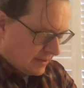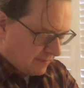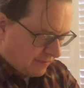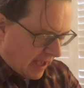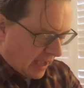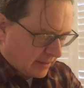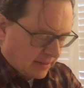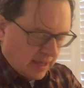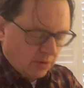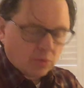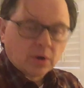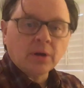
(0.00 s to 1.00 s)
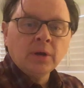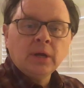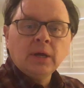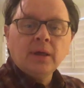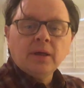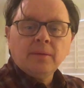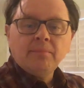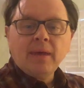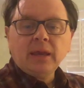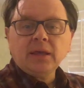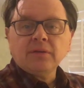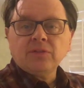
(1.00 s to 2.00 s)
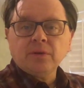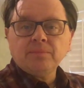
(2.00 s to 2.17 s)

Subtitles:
In fact, many of the